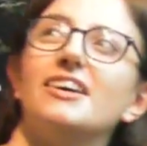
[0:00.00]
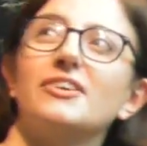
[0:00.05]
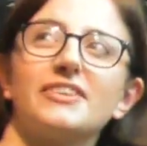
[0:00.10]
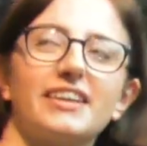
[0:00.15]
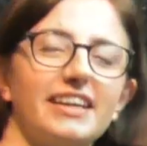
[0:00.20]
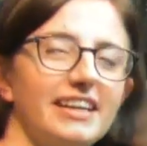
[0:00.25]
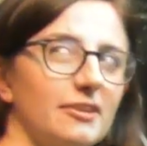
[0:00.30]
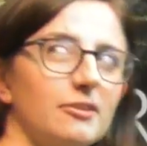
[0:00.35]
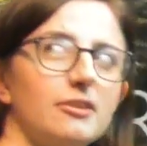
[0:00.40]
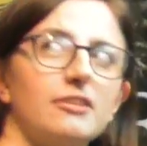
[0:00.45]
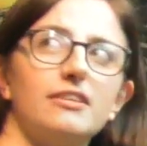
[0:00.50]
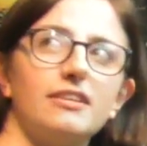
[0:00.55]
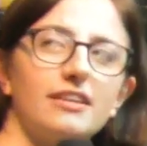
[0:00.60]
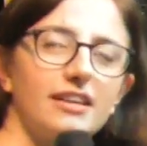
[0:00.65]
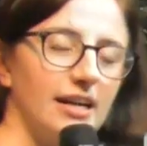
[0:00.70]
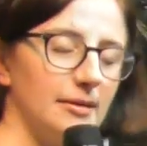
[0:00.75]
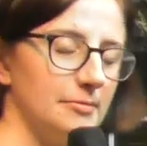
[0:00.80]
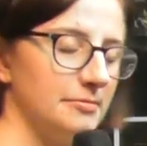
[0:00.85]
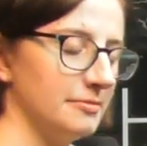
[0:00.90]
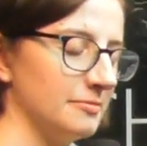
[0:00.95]
Okay, we've got a
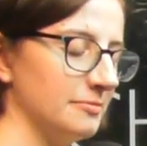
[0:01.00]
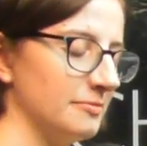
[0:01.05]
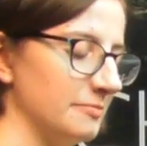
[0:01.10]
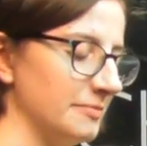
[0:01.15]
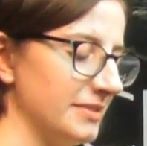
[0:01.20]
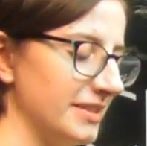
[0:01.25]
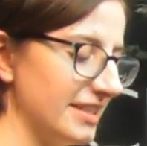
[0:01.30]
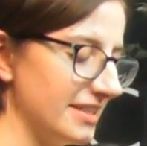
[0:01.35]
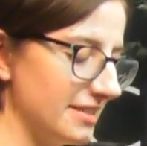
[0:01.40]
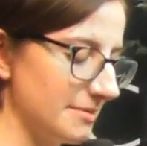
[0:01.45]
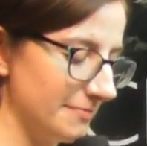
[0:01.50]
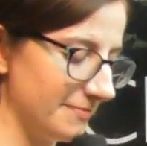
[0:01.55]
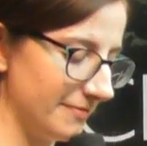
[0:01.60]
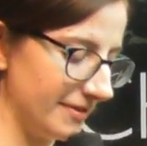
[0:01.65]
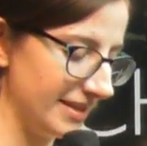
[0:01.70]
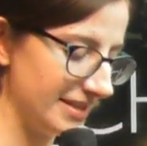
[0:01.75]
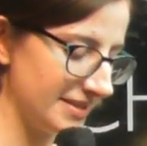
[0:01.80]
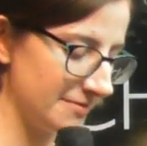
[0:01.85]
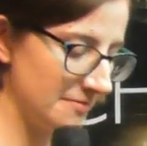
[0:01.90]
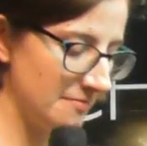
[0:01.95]
couple more minutes,
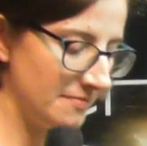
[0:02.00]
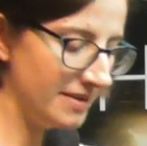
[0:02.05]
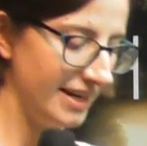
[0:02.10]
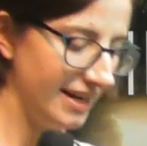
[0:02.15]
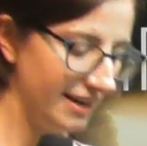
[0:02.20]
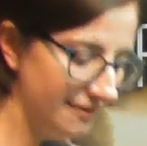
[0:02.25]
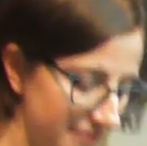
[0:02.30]
guys, and we might have